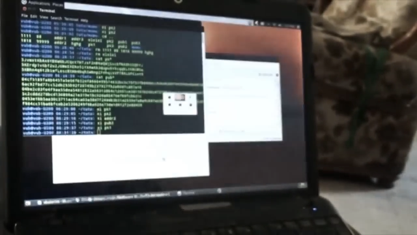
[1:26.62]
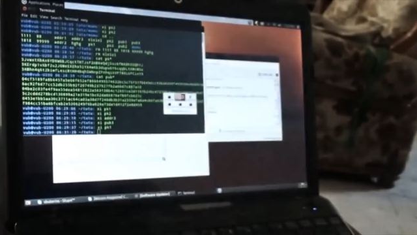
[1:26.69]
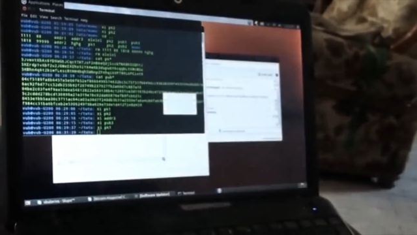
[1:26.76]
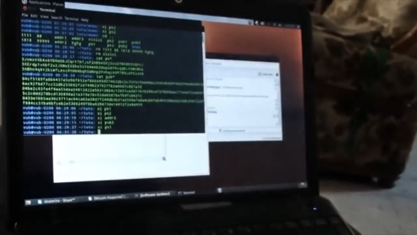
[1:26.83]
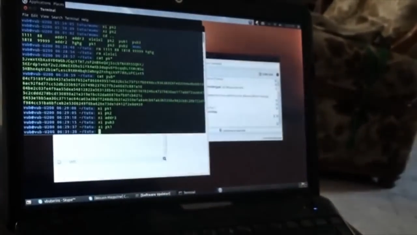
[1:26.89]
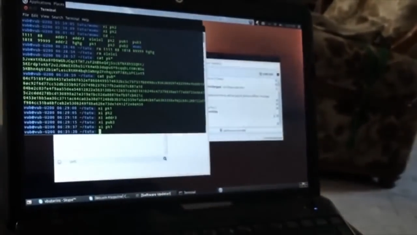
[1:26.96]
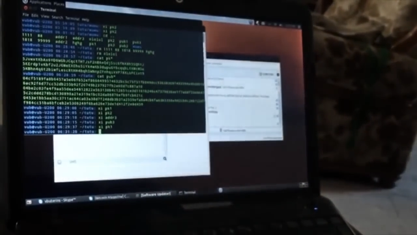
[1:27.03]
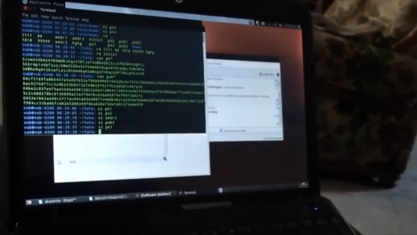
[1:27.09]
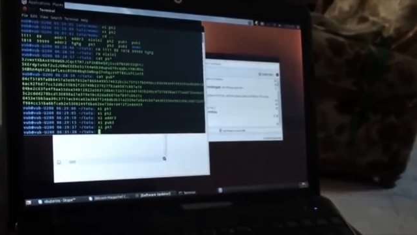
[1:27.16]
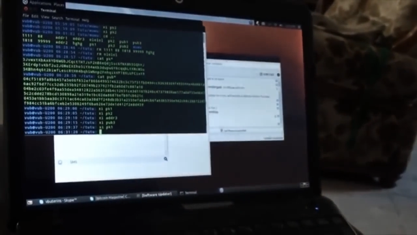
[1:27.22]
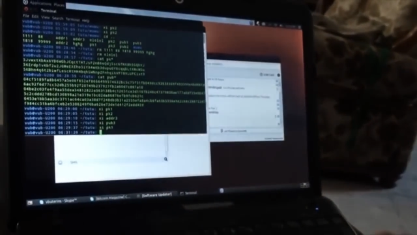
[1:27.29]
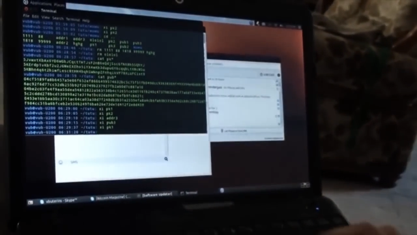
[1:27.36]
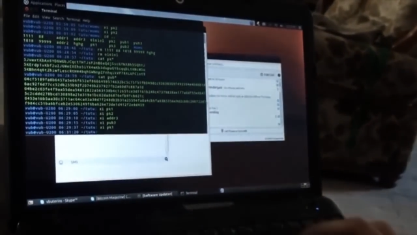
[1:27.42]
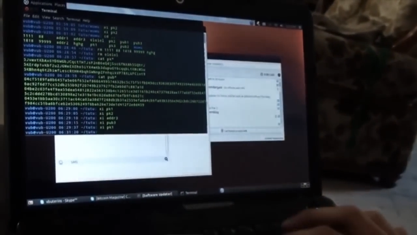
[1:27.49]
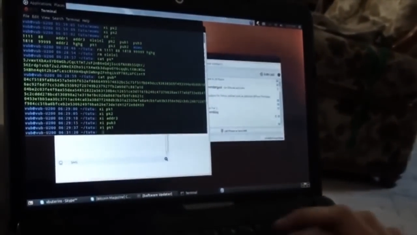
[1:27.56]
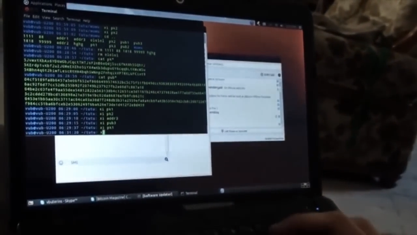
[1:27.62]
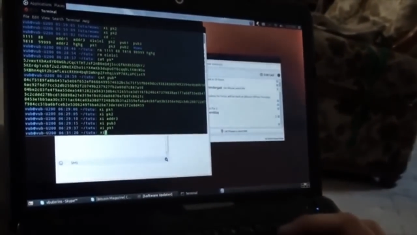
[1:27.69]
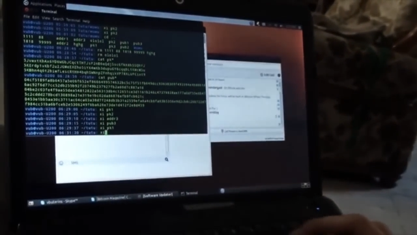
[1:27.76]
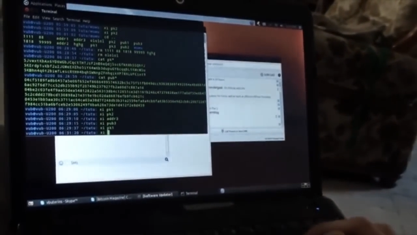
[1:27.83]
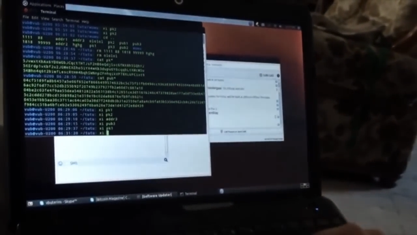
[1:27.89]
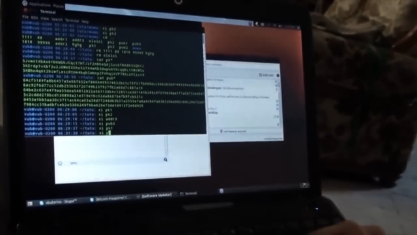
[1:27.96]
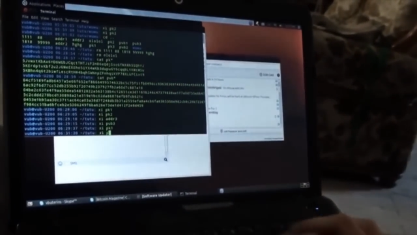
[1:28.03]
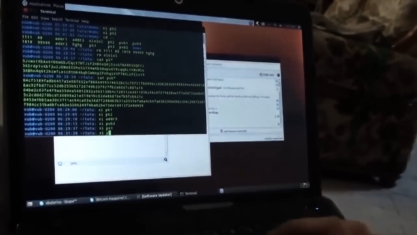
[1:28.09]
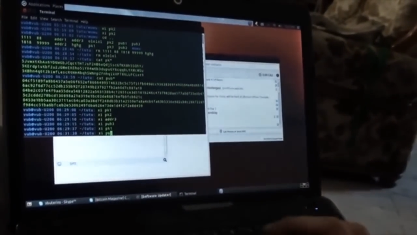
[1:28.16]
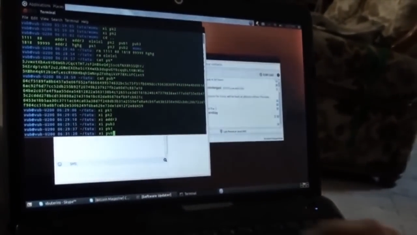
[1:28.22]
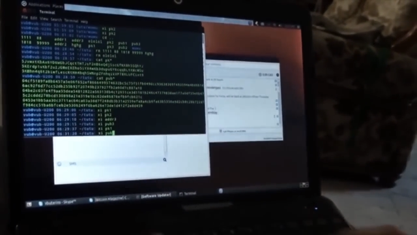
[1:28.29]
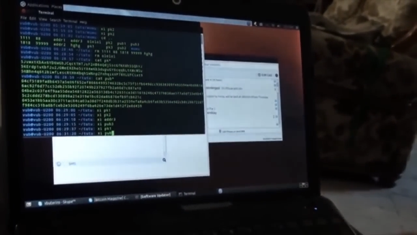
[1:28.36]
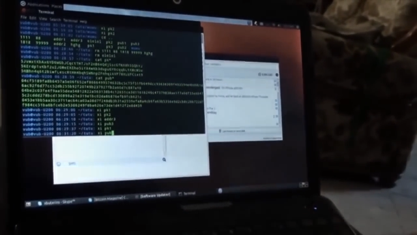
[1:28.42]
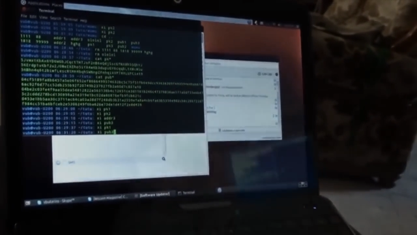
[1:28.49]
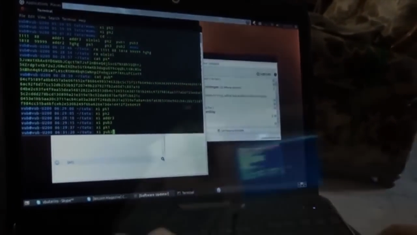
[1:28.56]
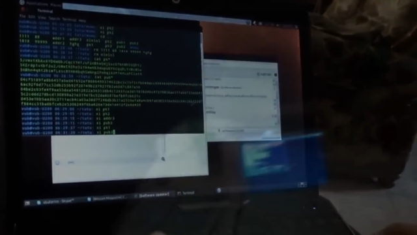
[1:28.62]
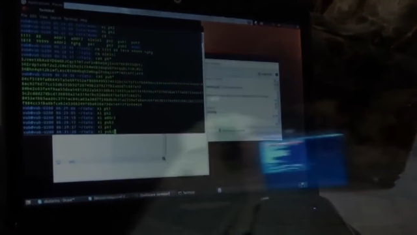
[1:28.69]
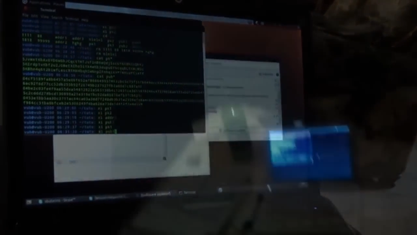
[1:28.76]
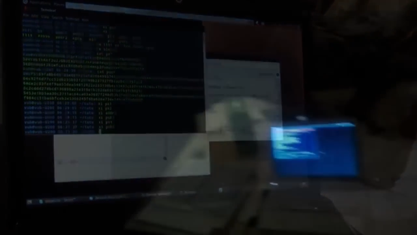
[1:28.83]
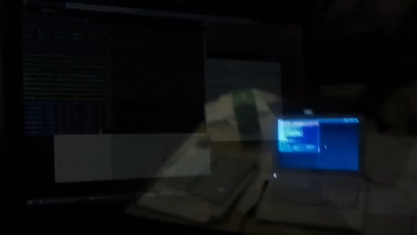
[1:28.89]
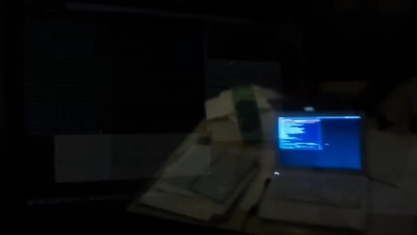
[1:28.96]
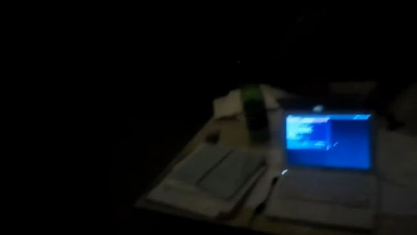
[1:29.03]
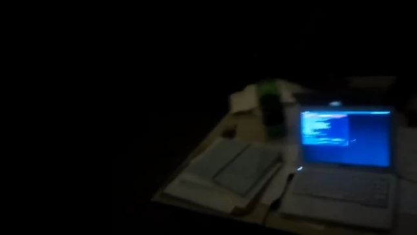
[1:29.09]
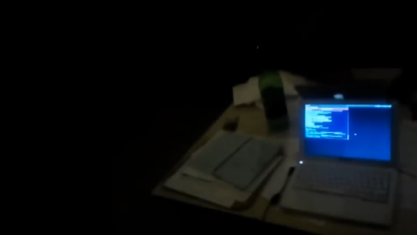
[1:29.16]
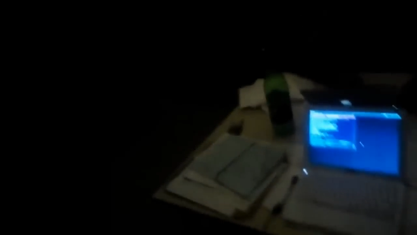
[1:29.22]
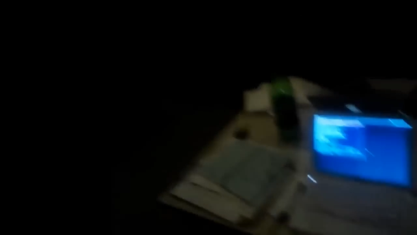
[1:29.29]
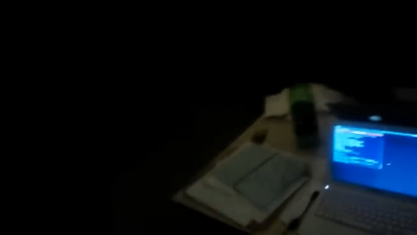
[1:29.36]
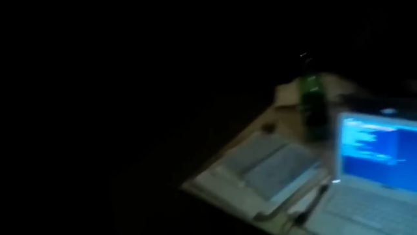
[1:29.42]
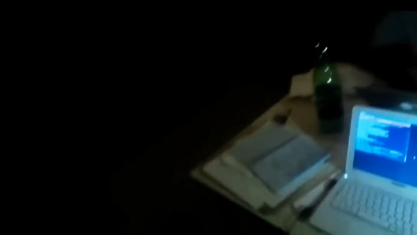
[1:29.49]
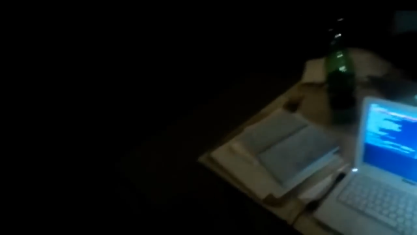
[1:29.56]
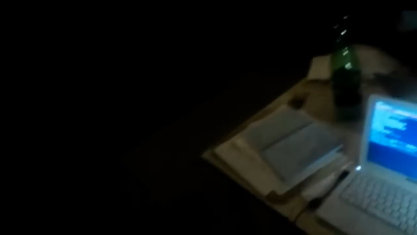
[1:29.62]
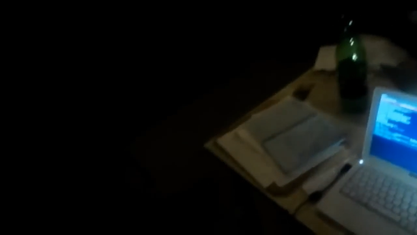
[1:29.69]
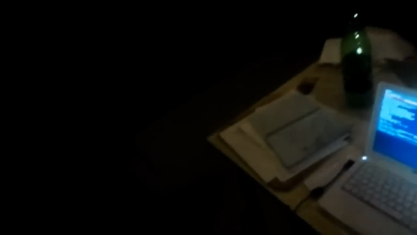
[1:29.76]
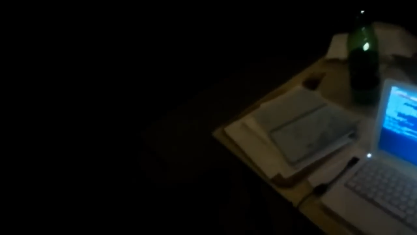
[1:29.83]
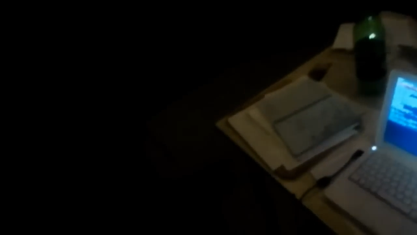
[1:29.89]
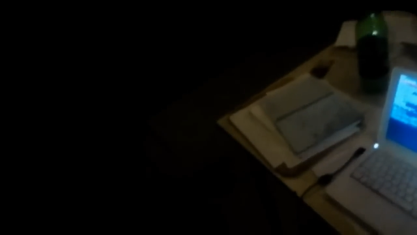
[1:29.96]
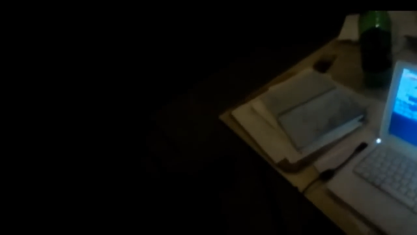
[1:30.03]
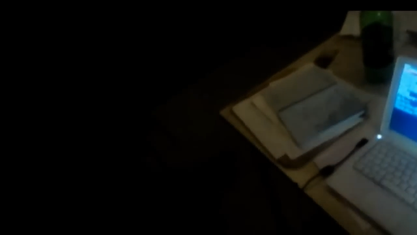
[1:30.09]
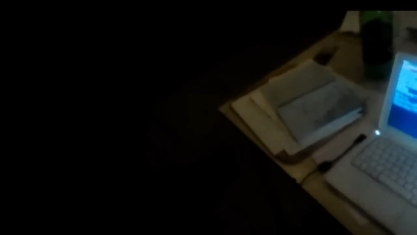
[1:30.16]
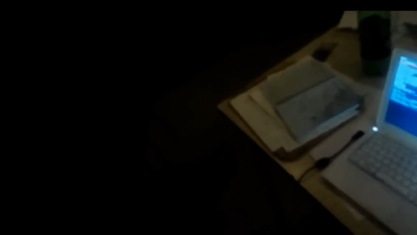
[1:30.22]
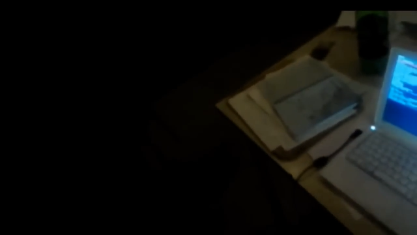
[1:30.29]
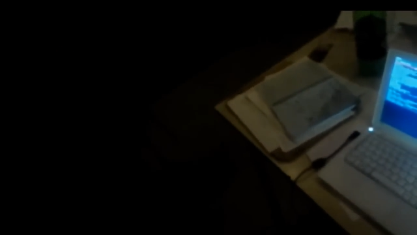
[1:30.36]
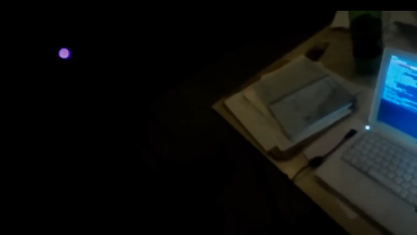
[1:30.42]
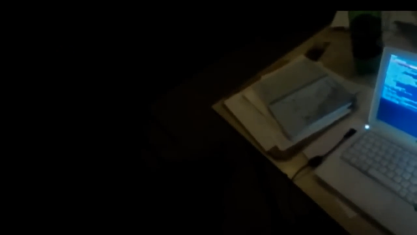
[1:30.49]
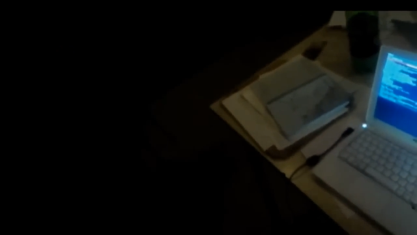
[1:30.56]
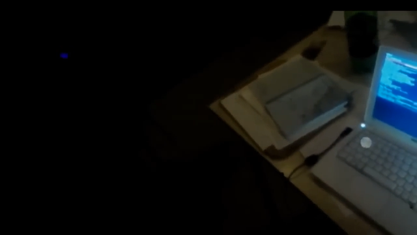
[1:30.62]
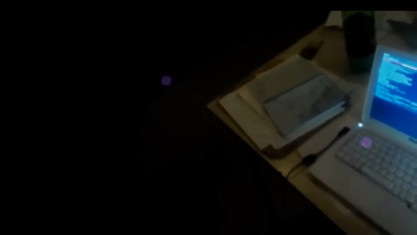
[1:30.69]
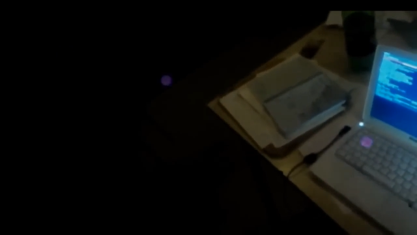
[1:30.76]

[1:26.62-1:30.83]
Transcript: (no speaker visible)